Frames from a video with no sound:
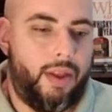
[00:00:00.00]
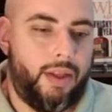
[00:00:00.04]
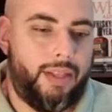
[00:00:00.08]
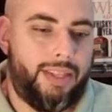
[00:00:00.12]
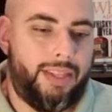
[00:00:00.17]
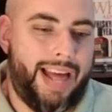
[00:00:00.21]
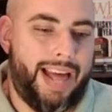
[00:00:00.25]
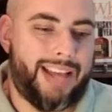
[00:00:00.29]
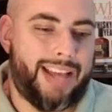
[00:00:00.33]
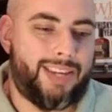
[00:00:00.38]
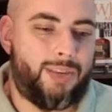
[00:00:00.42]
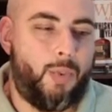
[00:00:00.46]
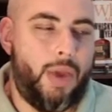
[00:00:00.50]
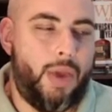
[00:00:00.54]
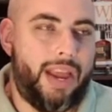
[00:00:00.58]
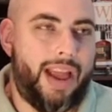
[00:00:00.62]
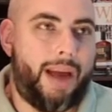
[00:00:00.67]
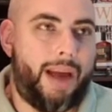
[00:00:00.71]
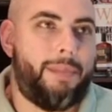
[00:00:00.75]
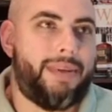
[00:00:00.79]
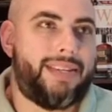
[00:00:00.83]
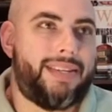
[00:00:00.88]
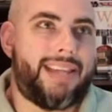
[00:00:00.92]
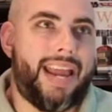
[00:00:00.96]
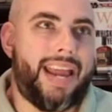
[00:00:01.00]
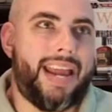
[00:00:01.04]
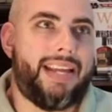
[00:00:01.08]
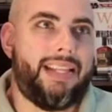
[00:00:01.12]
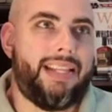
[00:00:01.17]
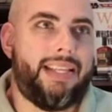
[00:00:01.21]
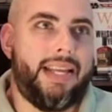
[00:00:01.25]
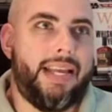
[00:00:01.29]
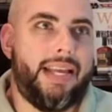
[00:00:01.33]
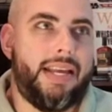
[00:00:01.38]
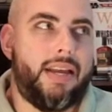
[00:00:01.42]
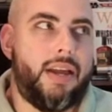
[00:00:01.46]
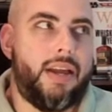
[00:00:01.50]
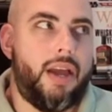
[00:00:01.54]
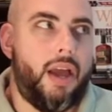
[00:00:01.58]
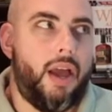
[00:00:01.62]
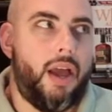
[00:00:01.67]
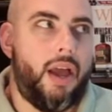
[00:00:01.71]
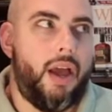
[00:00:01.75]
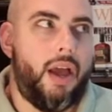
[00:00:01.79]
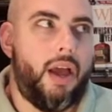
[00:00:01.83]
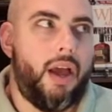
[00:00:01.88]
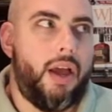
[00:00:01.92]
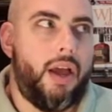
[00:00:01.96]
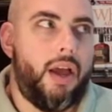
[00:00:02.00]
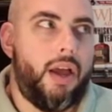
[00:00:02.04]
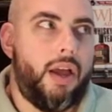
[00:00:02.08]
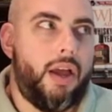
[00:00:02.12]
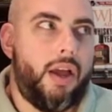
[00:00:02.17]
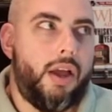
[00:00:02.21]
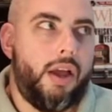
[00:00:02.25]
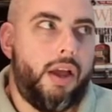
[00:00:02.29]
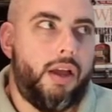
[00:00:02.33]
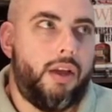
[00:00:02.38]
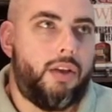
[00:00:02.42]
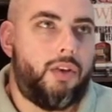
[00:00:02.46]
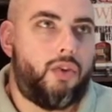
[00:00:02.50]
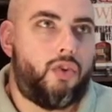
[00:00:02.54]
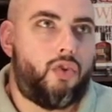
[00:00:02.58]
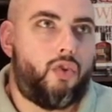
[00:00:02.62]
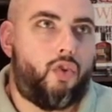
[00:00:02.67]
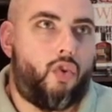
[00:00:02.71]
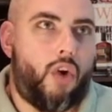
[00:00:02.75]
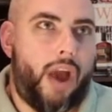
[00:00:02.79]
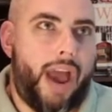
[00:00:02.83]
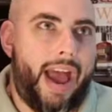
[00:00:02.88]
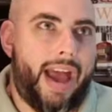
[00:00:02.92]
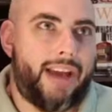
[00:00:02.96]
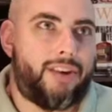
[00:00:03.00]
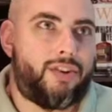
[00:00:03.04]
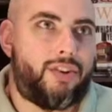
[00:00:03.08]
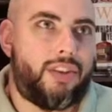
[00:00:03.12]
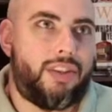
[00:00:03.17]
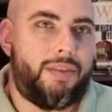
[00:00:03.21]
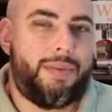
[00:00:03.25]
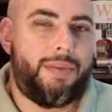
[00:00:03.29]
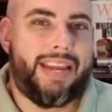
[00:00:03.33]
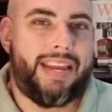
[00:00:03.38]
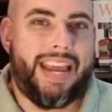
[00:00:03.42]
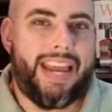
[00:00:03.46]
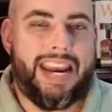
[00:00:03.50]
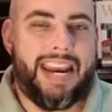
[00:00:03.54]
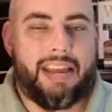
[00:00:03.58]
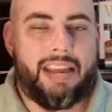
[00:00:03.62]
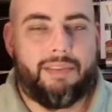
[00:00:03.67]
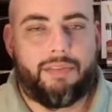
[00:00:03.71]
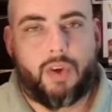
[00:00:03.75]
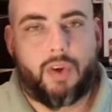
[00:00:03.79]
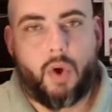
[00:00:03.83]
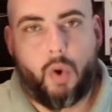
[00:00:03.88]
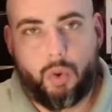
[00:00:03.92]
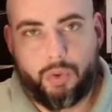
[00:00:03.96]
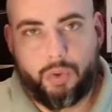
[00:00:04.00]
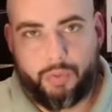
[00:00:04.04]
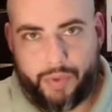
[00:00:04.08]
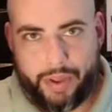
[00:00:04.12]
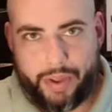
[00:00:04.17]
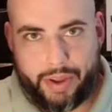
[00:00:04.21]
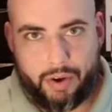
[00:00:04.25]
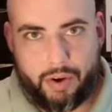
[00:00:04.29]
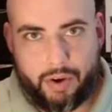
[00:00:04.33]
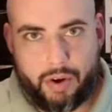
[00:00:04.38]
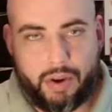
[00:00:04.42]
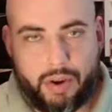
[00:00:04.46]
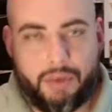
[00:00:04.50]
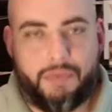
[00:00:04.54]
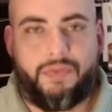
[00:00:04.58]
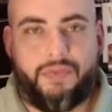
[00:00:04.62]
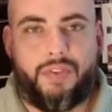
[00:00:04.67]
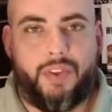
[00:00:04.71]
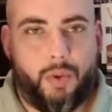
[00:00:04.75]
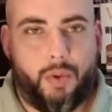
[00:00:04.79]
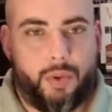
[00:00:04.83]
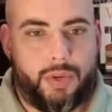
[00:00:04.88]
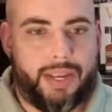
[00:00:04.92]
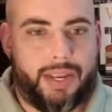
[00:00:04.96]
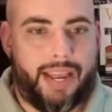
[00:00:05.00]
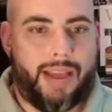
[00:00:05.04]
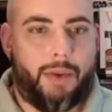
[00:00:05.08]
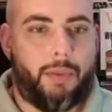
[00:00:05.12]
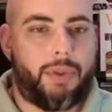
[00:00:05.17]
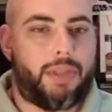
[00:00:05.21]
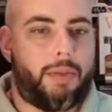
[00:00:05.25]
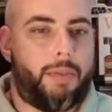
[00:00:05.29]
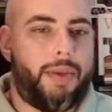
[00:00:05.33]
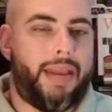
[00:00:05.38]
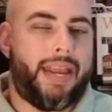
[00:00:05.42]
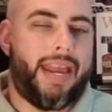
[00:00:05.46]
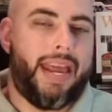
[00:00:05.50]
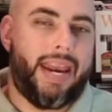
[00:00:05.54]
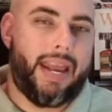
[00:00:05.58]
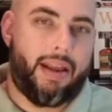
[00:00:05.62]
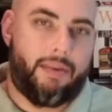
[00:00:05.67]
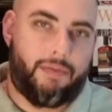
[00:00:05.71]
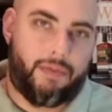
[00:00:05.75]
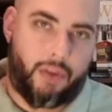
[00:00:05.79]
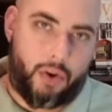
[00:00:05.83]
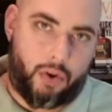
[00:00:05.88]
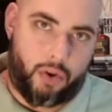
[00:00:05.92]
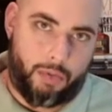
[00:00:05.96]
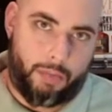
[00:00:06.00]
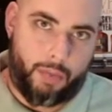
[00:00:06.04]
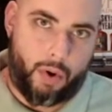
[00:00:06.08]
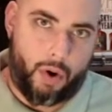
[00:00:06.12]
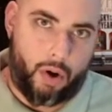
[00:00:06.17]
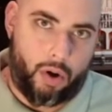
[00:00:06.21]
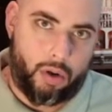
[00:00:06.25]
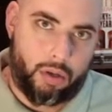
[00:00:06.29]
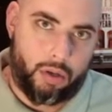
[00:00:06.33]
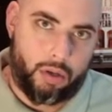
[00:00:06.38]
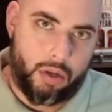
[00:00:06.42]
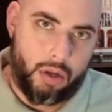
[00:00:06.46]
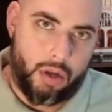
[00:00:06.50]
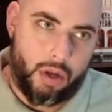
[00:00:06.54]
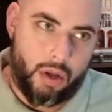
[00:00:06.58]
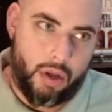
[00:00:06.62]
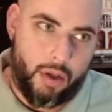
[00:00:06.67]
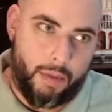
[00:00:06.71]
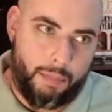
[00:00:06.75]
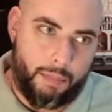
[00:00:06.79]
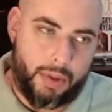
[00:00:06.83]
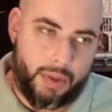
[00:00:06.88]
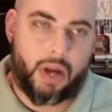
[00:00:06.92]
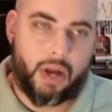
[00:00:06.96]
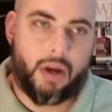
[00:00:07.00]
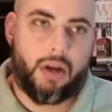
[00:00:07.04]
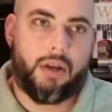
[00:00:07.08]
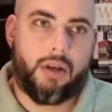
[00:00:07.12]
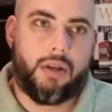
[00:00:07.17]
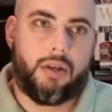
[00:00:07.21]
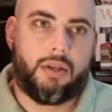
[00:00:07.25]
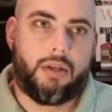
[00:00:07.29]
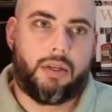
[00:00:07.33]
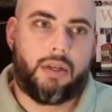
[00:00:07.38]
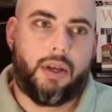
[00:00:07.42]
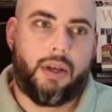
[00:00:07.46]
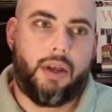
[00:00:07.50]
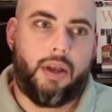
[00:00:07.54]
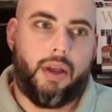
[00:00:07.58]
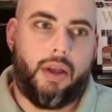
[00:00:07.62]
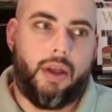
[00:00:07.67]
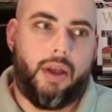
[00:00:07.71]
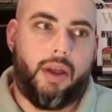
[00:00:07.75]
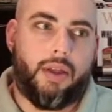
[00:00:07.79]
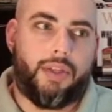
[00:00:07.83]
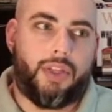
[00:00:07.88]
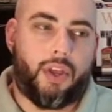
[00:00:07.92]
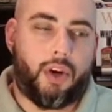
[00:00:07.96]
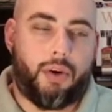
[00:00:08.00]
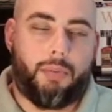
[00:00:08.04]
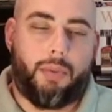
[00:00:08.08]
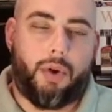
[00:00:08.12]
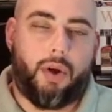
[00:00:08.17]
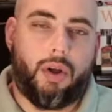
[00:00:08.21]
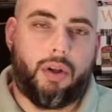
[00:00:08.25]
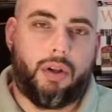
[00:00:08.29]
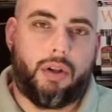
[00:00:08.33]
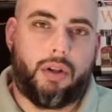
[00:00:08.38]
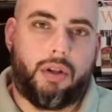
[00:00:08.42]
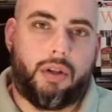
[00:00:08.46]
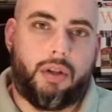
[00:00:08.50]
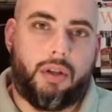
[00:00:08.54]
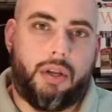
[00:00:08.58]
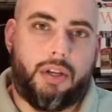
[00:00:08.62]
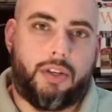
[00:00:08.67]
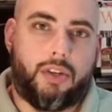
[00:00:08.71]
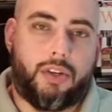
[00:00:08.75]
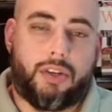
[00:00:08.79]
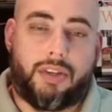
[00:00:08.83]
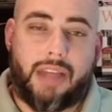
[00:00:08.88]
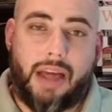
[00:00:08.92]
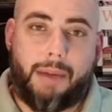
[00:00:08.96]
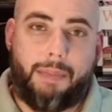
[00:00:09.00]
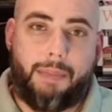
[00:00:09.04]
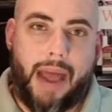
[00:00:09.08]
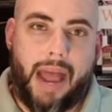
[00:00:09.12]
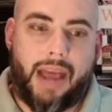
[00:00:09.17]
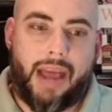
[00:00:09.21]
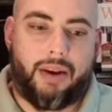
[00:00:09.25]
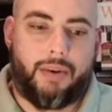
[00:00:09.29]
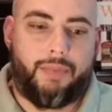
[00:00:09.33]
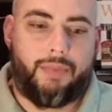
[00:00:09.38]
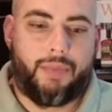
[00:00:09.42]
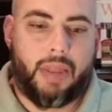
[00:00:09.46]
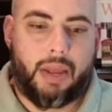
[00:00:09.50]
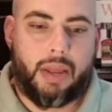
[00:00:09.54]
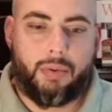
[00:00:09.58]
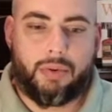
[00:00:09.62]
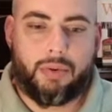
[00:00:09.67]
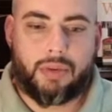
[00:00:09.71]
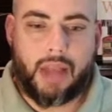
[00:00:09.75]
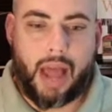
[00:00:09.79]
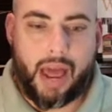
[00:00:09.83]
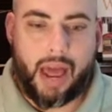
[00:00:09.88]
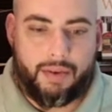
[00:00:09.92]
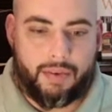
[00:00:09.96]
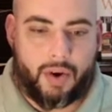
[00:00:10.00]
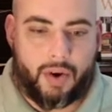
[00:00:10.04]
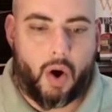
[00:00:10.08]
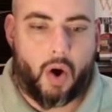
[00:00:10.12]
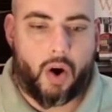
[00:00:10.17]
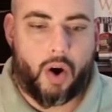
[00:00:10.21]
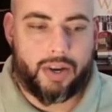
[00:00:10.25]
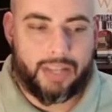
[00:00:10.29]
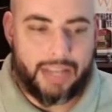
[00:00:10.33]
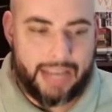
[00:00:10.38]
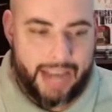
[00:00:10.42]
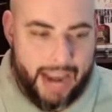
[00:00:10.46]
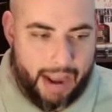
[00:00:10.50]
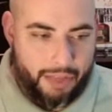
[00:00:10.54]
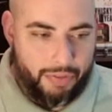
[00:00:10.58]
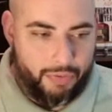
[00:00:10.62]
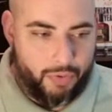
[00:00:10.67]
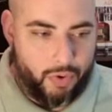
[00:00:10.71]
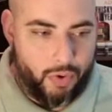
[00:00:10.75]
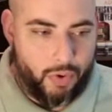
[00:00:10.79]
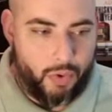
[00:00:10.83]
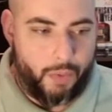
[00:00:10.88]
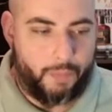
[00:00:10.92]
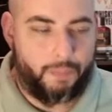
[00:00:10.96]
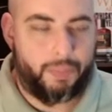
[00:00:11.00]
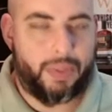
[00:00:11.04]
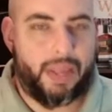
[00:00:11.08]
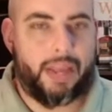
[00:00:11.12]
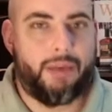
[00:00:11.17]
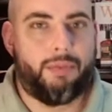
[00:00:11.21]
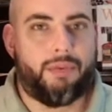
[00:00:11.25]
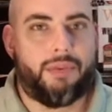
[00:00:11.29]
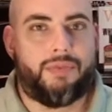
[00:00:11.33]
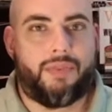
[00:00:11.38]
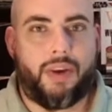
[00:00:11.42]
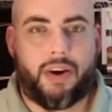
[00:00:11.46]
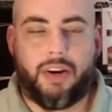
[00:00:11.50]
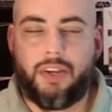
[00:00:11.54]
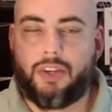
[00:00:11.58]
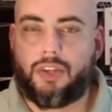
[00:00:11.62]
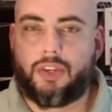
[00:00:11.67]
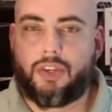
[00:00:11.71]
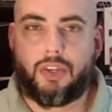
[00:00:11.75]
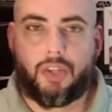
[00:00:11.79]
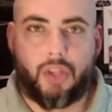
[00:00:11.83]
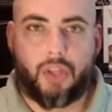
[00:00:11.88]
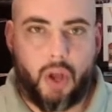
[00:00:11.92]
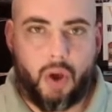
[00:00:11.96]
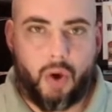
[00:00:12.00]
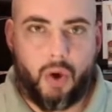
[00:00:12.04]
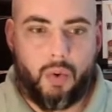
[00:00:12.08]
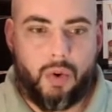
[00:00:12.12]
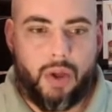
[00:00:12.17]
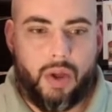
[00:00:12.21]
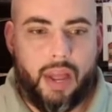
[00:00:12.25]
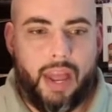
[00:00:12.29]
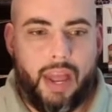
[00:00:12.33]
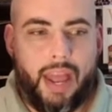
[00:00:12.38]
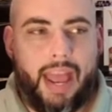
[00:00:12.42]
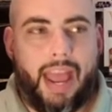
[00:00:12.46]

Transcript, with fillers: Last week, I mistakenly trashed the beginning of Goldfinger, confusing it with the beginning of Thunderball, because Thunderball is just that bad. It was kind of hard to get through. It was very slow.